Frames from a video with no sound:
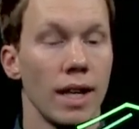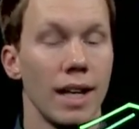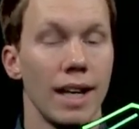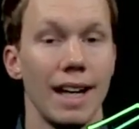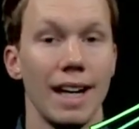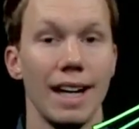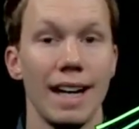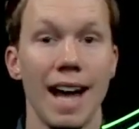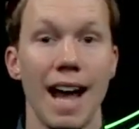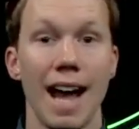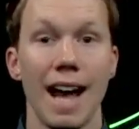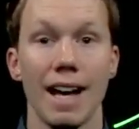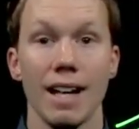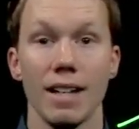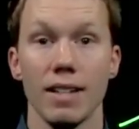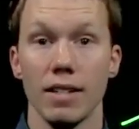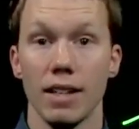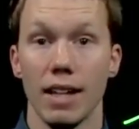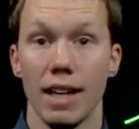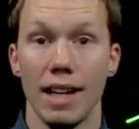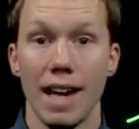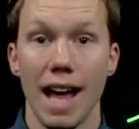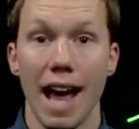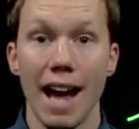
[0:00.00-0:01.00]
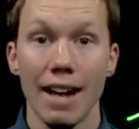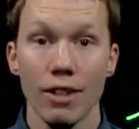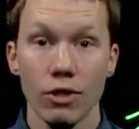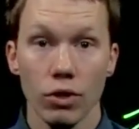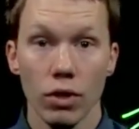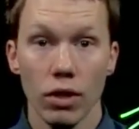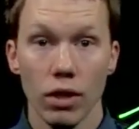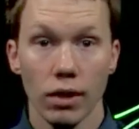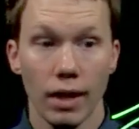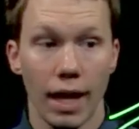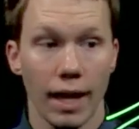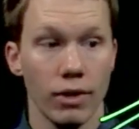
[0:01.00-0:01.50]
it has an
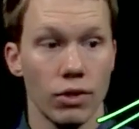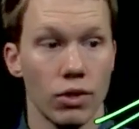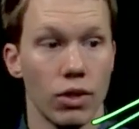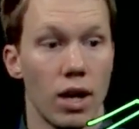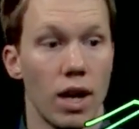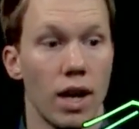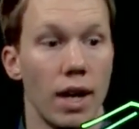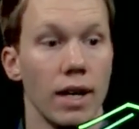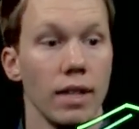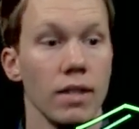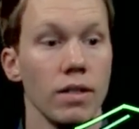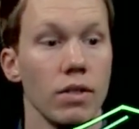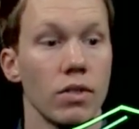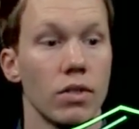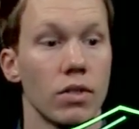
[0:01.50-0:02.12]
extra electron,